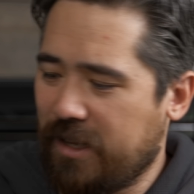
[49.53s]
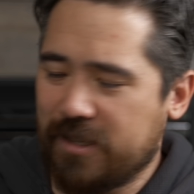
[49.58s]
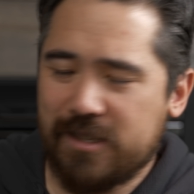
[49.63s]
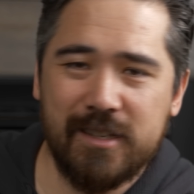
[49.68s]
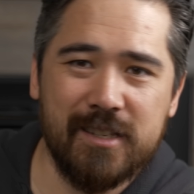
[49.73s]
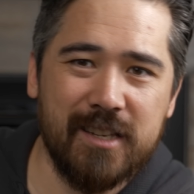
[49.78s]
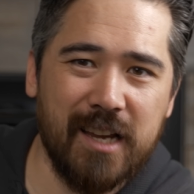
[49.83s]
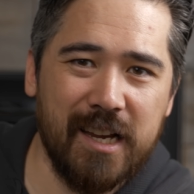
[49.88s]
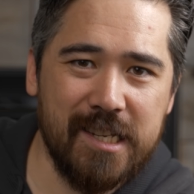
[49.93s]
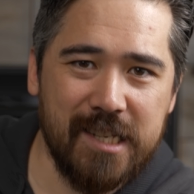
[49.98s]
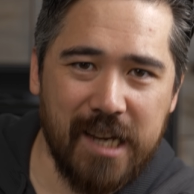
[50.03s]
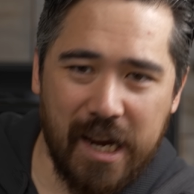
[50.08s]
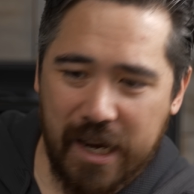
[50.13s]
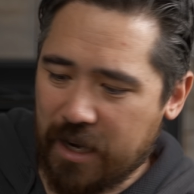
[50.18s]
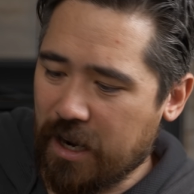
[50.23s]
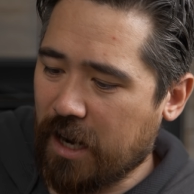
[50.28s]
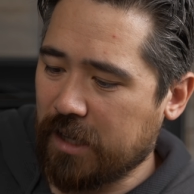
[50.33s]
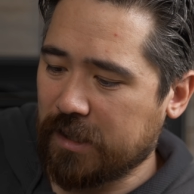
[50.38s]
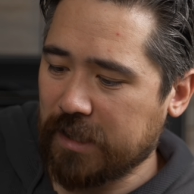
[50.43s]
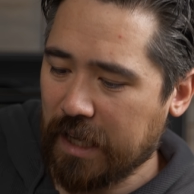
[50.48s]
It's a Zeiss
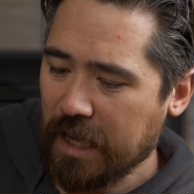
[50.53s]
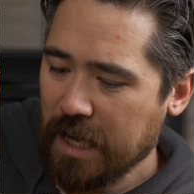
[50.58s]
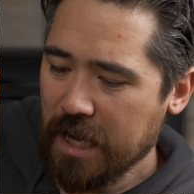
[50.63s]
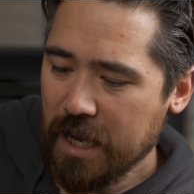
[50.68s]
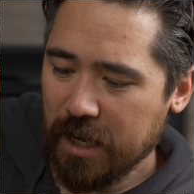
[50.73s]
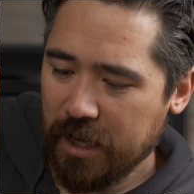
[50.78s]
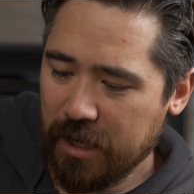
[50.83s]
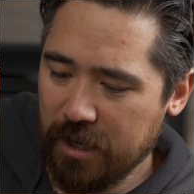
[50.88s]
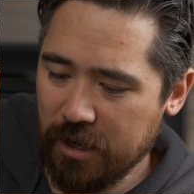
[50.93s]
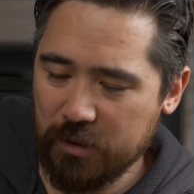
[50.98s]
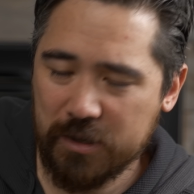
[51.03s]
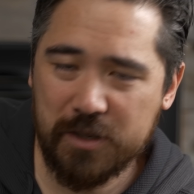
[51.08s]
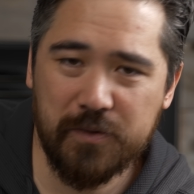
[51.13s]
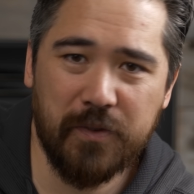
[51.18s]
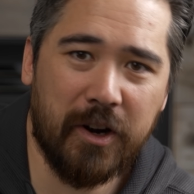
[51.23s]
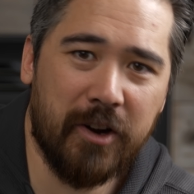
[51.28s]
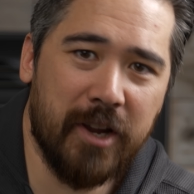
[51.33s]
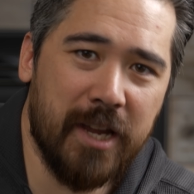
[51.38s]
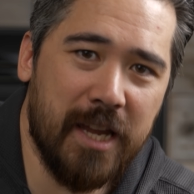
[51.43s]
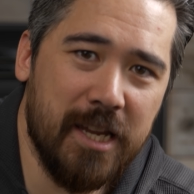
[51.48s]
Icon. Like, you know, it's
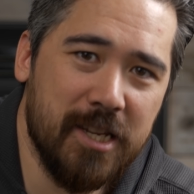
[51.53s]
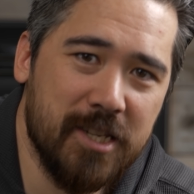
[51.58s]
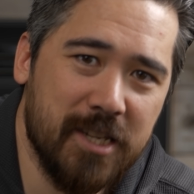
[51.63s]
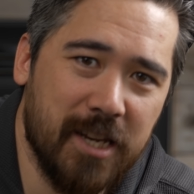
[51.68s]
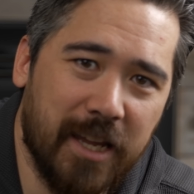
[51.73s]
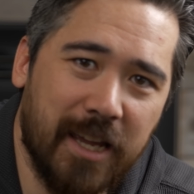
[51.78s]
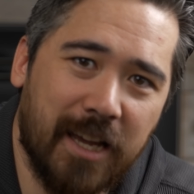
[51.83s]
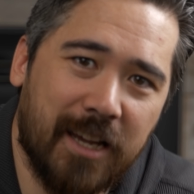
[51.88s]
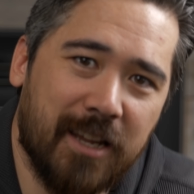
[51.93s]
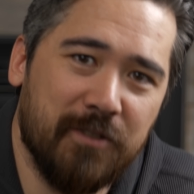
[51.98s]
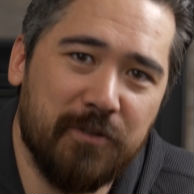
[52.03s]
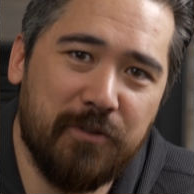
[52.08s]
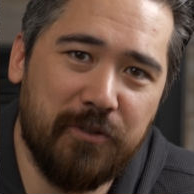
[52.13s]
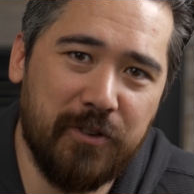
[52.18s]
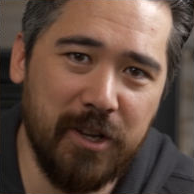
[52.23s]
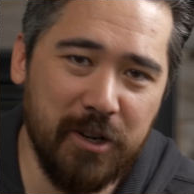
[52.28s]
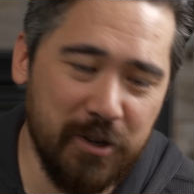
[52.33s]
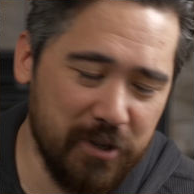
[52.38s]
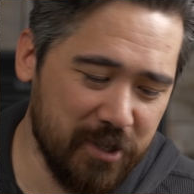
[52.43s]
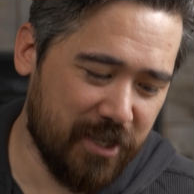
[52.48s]
very easy to get
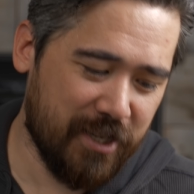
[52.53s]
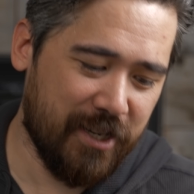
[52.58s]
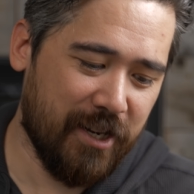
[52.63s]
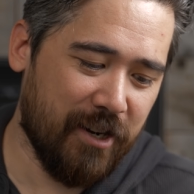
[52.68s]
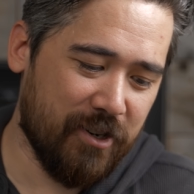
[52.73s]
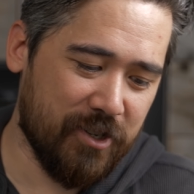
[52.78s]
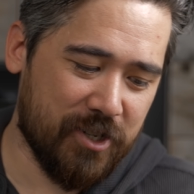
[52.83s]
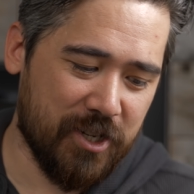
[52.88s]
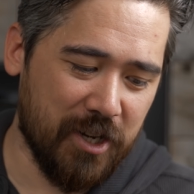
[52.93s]
confused here.